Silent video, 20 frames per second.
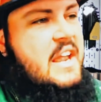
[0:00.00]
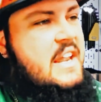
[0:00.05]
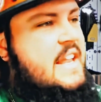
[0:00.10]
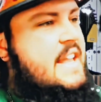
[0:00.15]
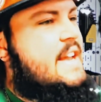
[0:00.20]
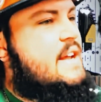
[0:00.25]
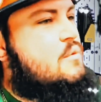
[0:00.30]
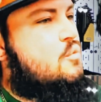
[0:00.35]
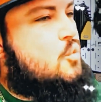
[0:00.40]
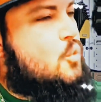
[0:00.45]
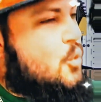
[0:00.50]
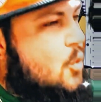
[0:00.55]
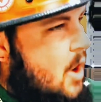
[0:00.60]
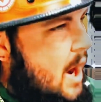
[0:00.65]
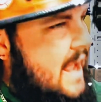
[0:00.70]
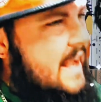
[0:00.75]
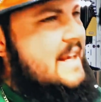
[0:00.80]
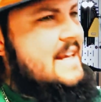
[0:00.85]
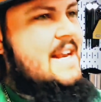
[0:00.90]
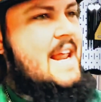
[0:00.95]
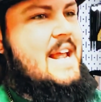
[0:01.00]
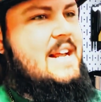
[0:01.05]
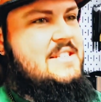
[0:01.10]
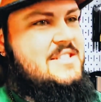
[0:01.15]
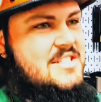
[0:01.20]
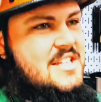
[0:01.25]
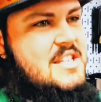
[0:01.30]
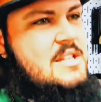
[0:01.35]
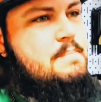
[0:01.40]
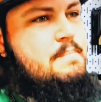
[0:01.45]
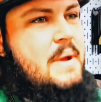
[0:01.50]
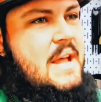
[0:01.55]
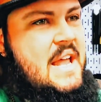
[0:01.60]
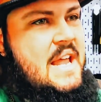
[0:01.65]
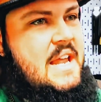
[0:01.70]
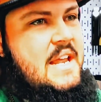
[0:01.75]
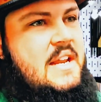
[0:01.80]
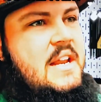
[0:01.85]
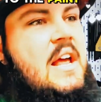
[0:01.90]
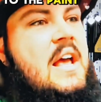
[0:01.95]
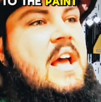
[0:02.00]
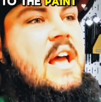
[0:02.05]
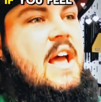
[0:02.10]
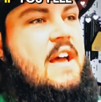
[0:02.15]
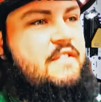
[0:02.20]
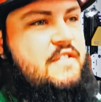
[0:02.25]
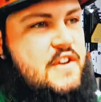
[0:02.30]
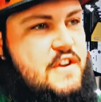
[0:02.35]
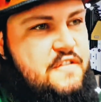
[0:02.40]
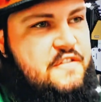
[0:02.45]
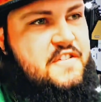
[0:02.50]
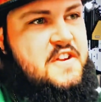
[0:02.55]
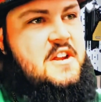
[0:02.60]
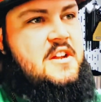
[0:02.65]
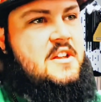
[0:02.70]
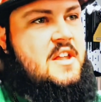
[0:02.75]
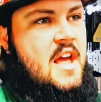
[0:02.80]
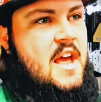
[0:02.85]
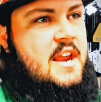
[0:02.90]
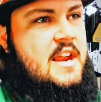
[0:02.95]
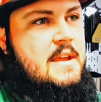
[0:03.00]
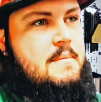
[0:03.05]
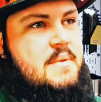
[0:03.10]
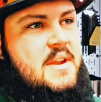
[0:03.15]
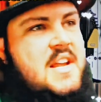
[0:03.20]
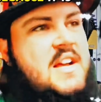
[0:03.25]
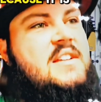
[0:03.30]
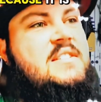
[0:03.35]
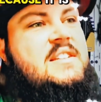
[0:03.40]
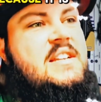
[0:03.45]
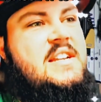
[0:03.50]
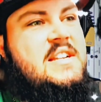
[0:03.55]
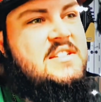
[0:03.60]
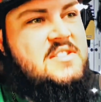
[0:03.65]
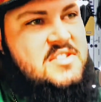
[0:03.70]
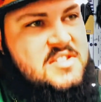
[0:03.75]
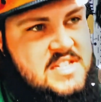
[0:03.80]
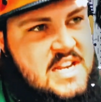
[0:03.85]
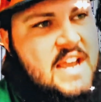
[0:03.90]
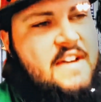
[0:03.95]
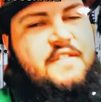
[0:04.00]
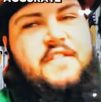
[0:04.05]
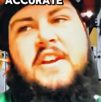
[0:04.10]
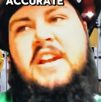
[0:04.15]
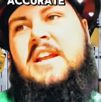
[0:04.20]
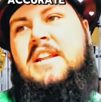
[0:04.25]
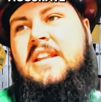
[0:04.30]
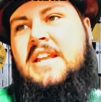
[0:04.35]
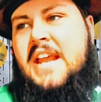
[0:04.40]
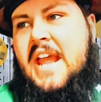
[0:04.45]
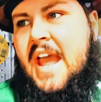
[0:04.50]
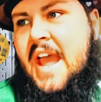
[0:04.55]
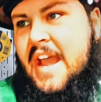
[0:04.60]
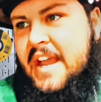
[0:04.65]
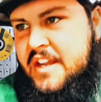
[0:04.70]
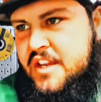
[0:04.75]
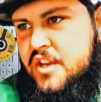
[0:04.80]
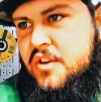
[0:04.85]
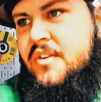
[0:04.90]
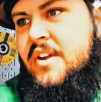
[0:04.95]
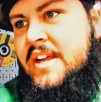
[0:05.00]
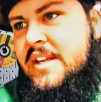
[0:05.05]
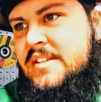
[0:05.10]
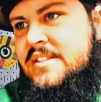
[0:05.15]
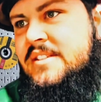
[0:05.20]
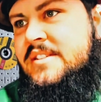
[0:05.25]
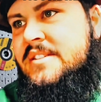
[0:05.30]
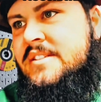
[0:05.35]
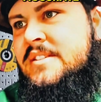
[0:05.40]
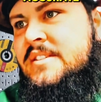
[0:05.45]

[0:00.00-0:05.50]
Get right next to the paint if you feel like it, because it is definitely accurate.